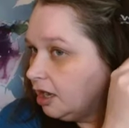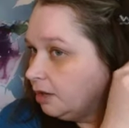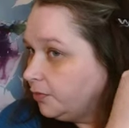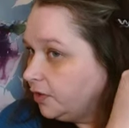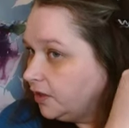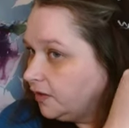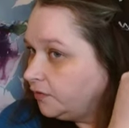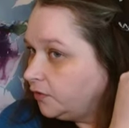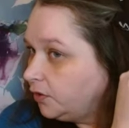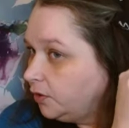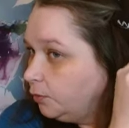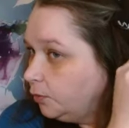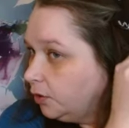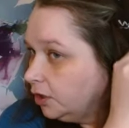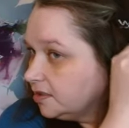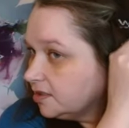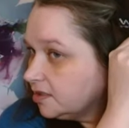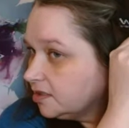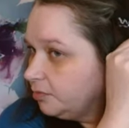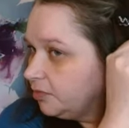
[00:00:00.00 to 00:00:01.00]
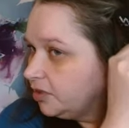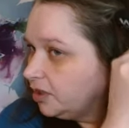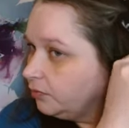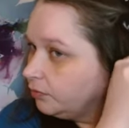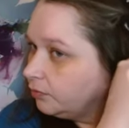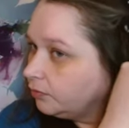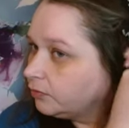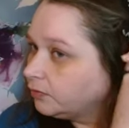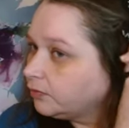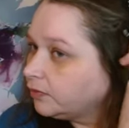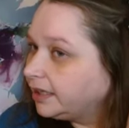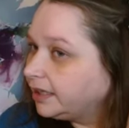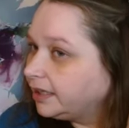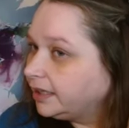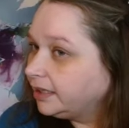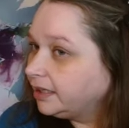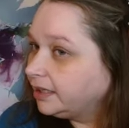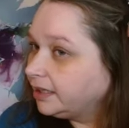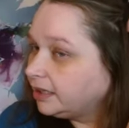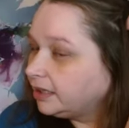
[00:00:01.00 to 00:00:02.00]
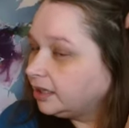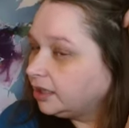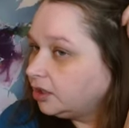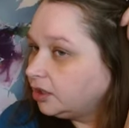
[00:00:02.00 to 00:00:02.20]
If you want something really